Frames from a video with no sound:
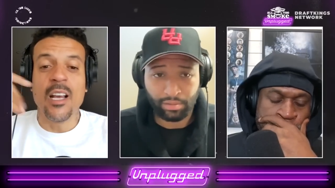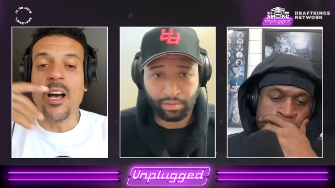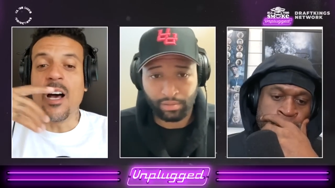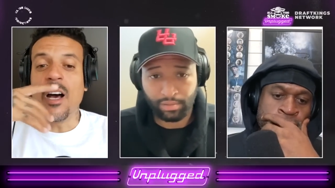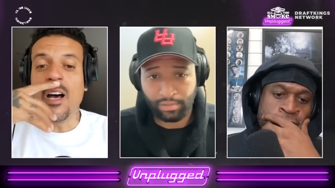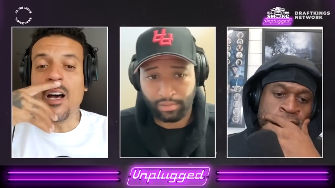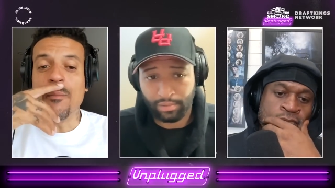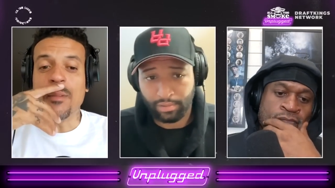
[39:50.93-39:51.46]

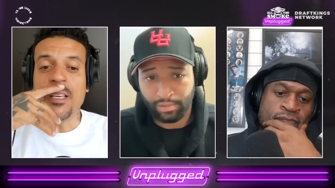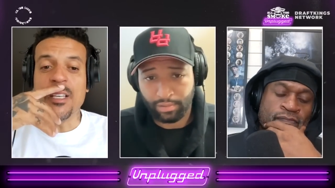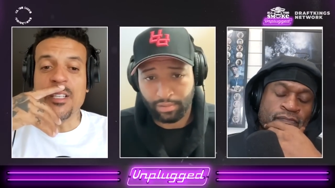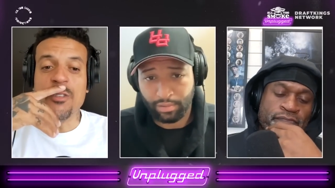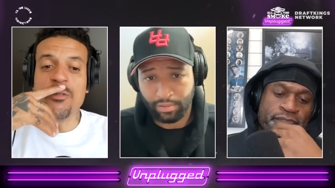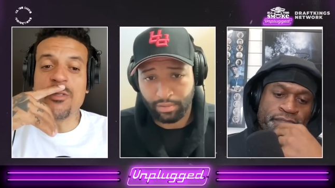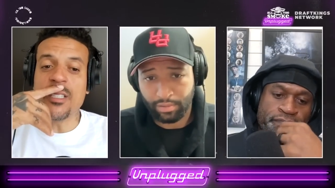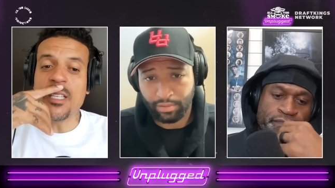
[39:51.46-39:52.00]
Speaker 1: Um, can
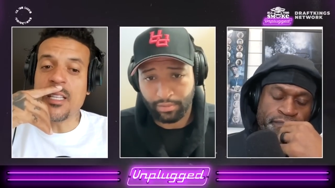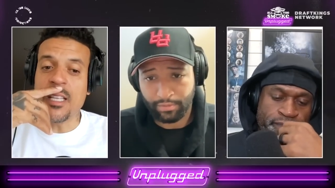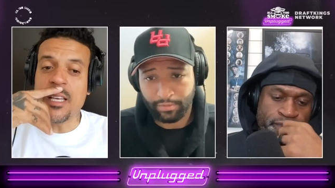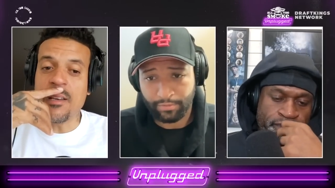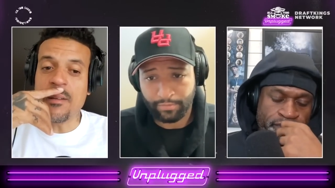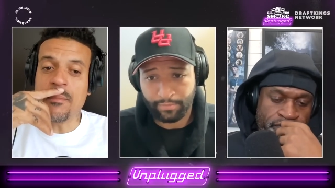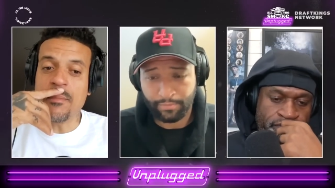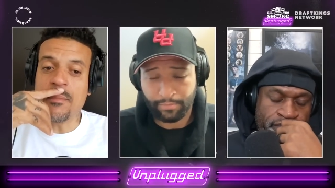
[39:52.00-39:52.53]
you see
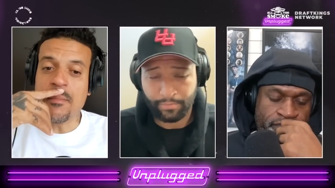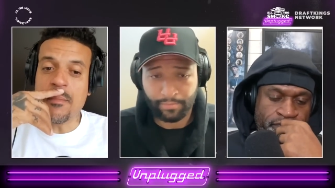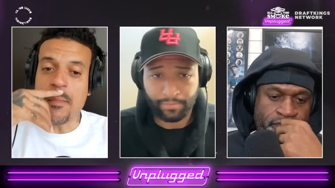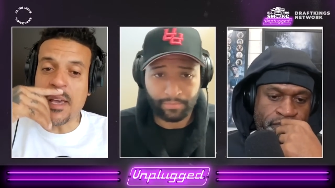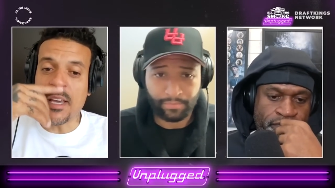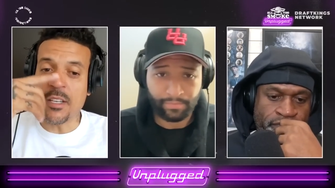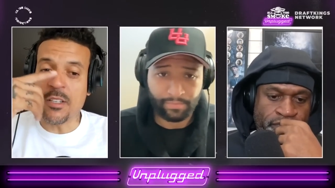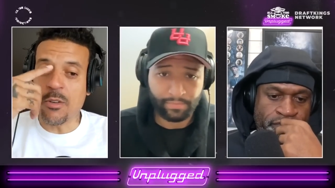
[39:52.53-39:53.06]
them
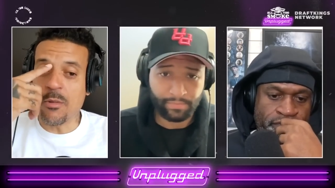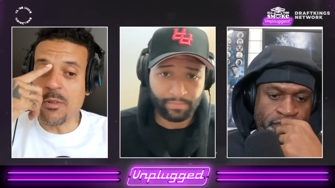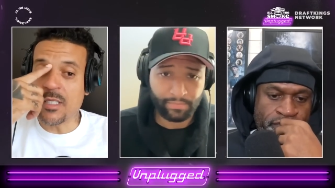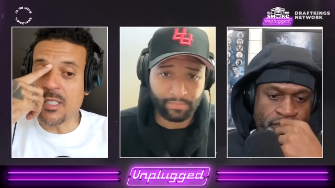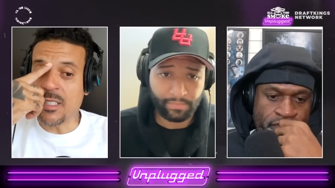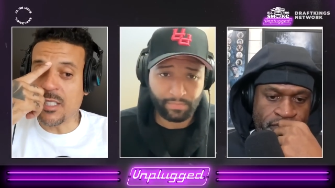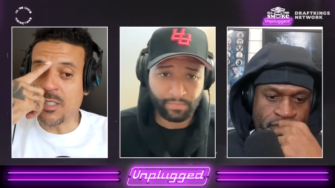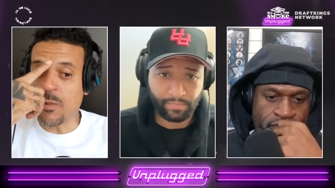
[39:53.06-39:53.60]
making
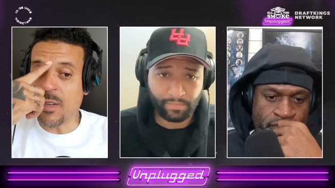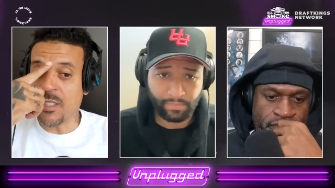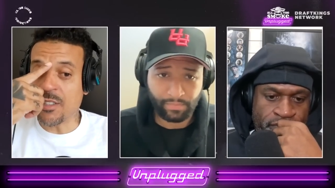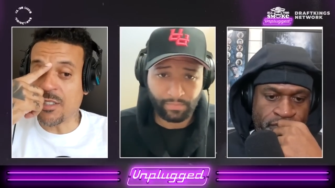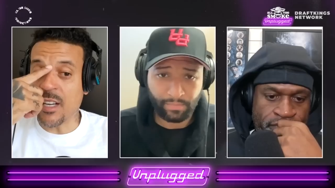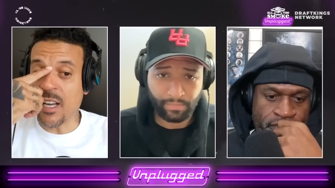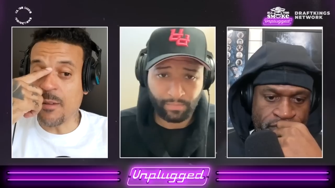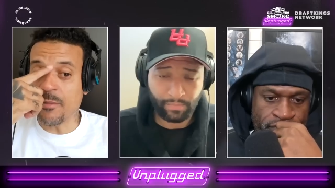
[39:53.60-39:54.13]
noise in this
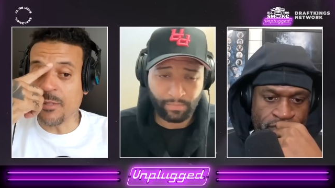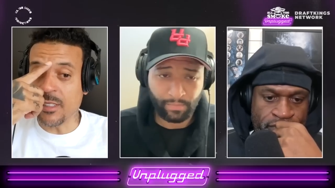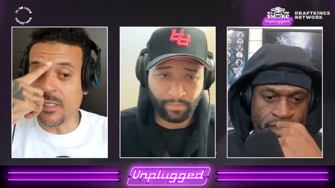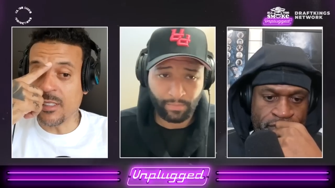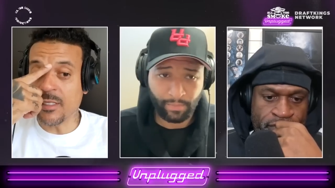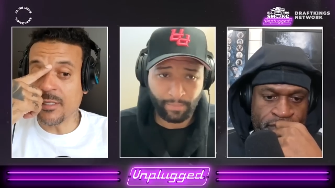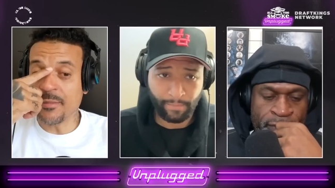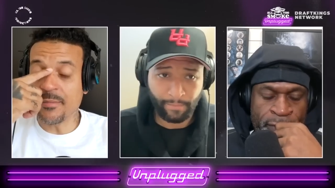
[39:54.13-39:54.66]
Western
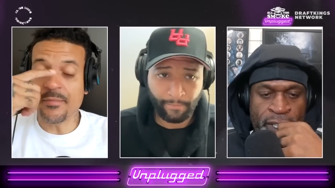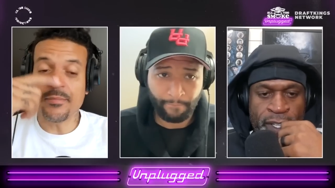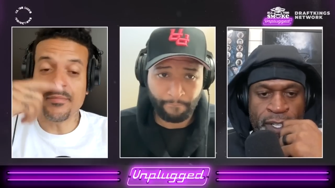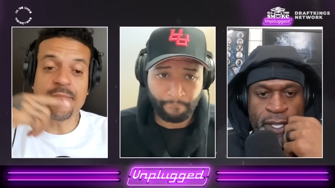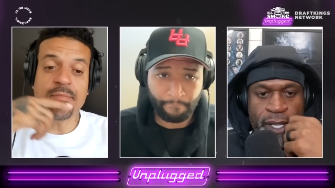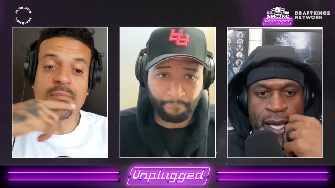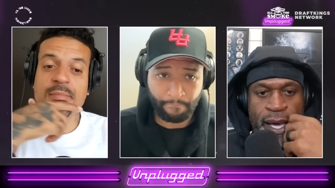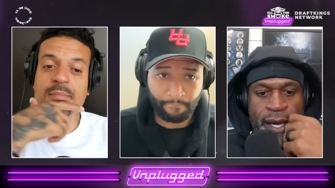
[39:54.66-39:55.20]
Conference?
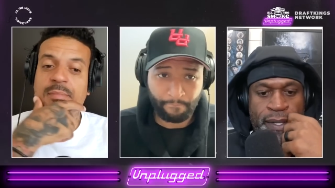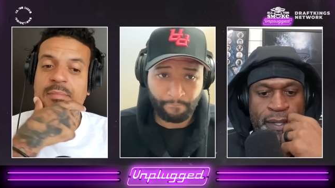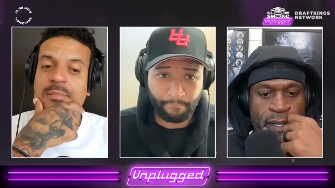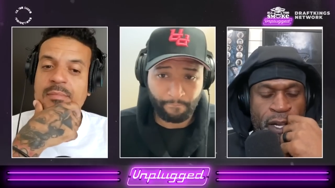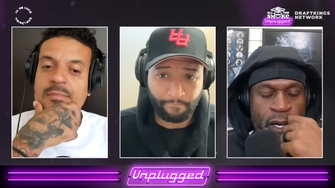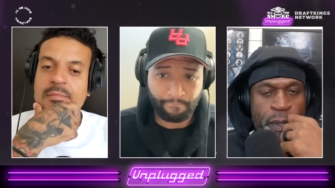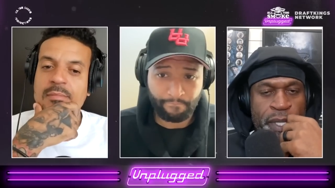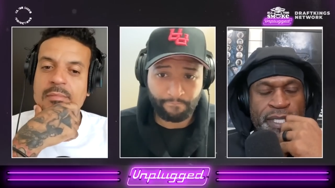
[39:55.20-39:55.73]
Speaker 2: The
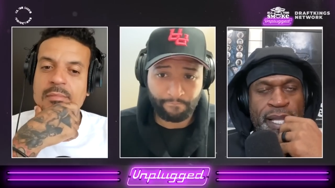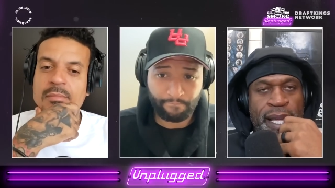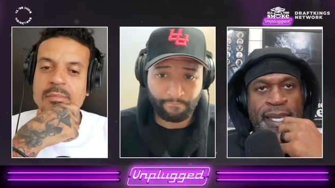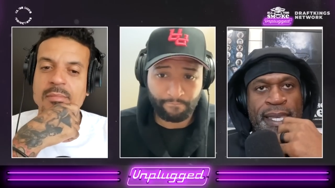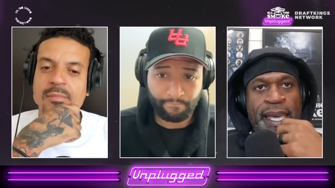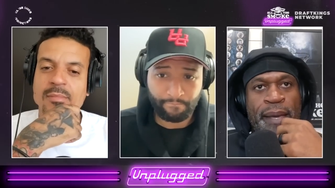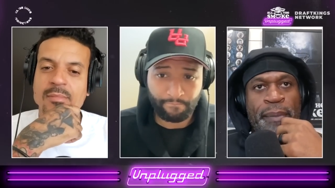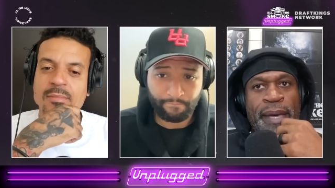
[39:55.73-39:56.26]
only reason I
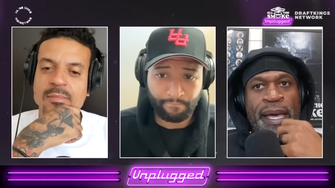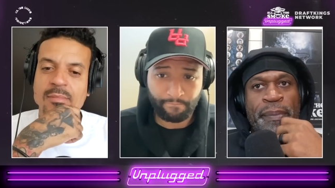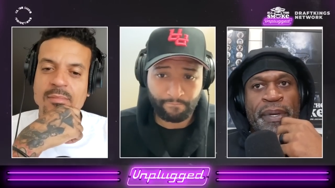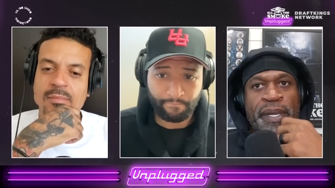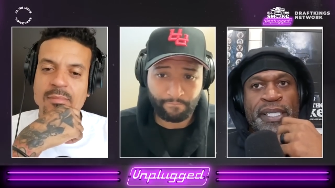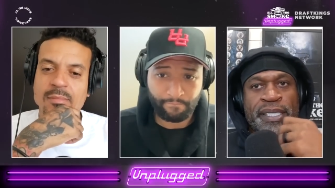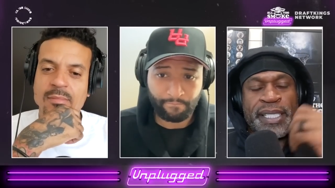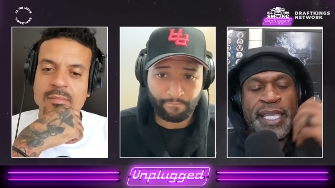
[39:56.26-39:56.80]
can, Matt,
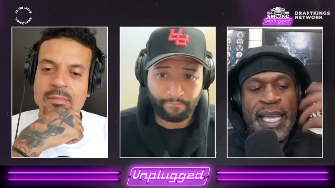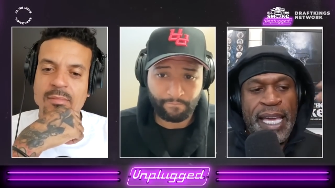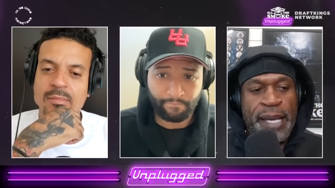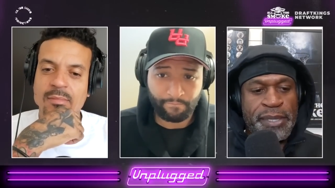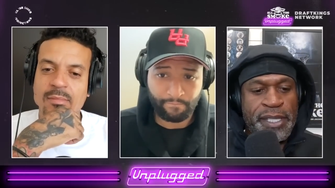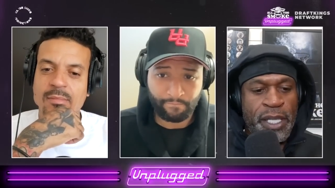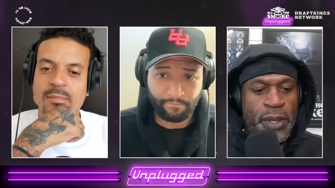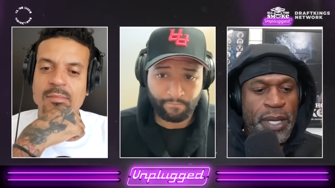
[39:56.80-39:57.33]
because the
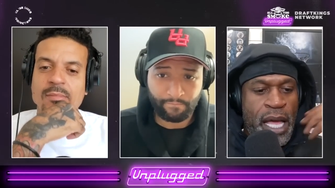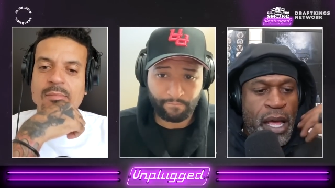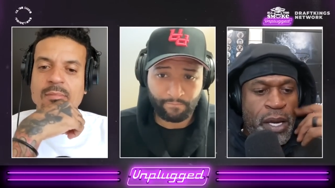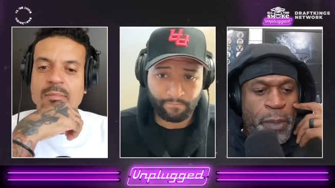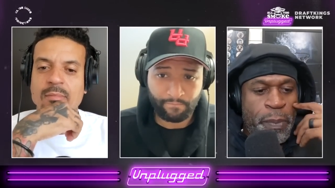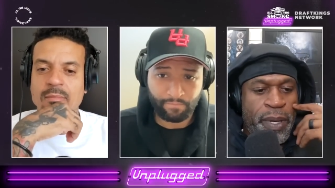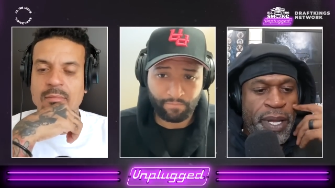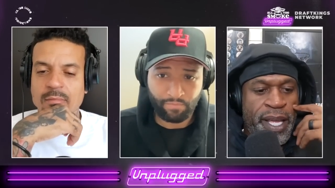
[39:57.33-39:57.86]
game slowed down
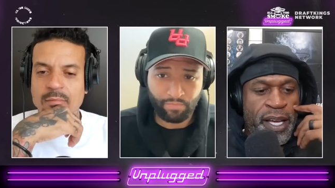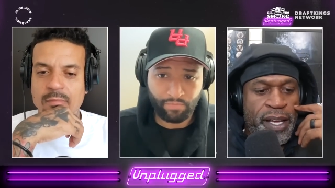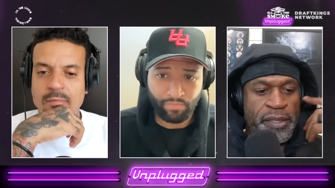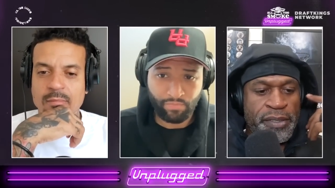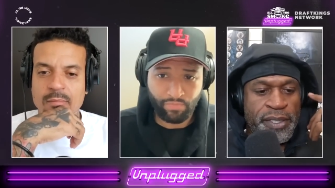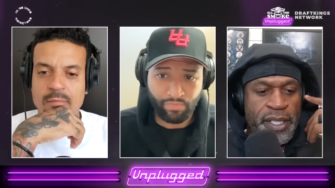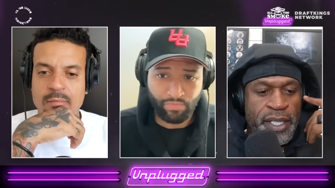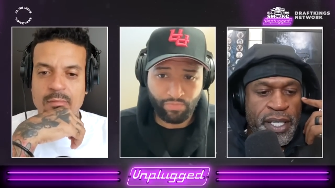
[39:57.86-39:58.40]
in the
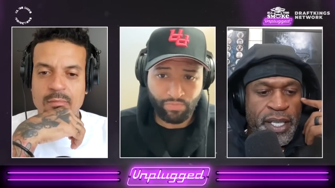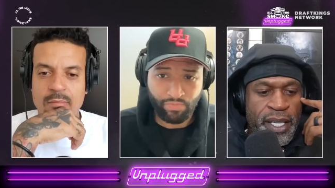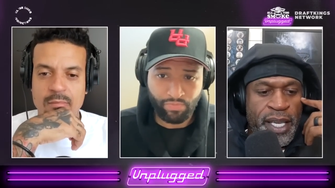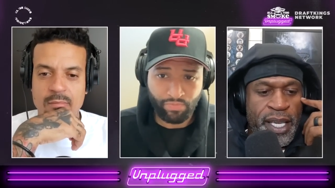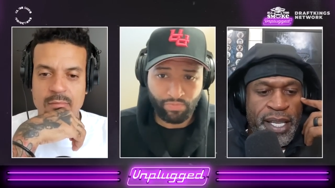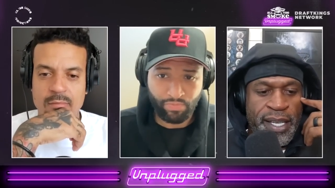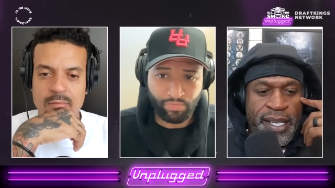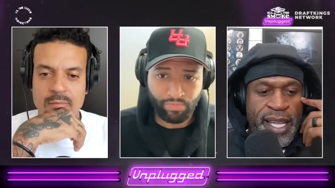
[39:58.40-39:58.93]
playoffs,
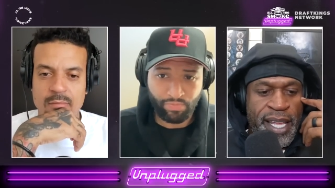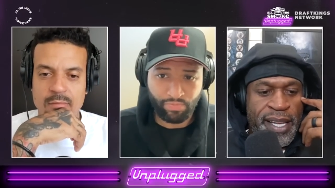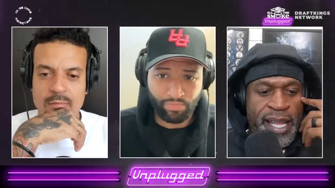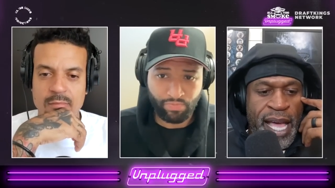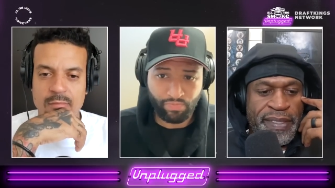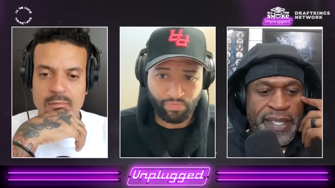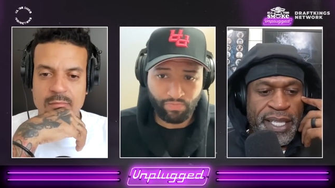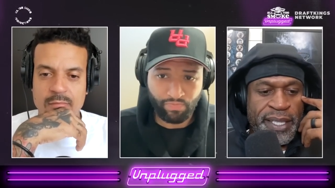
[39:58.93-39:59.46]
and and
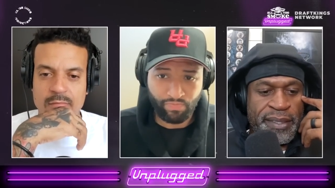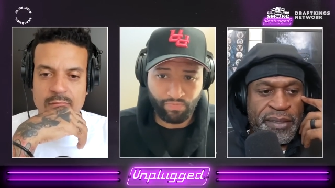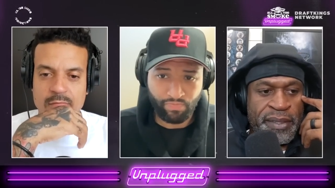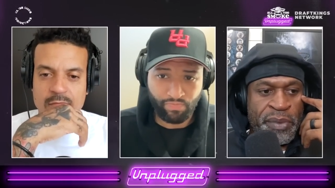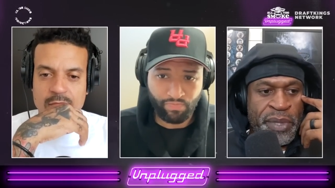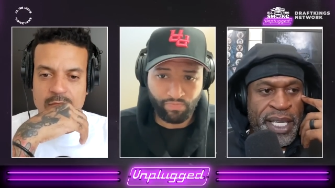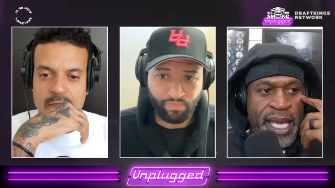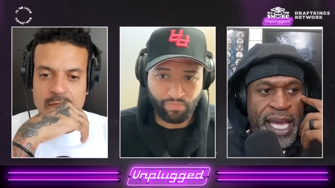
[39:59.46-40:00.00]
I think
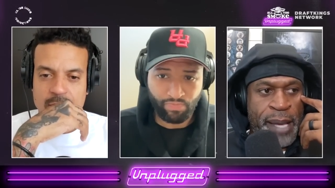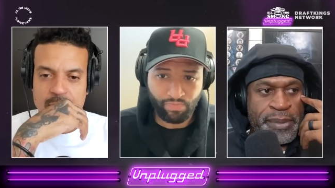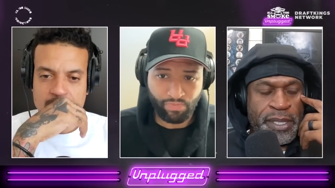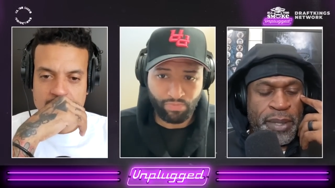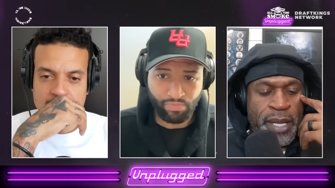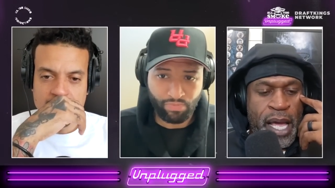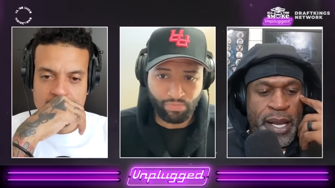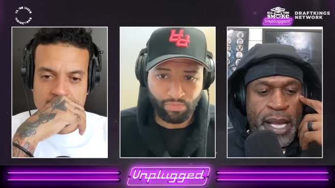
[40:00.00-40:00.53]
when the game
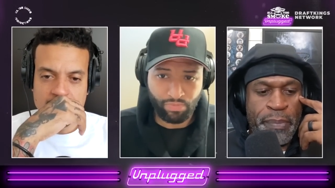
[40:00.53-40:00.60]
slowed down, that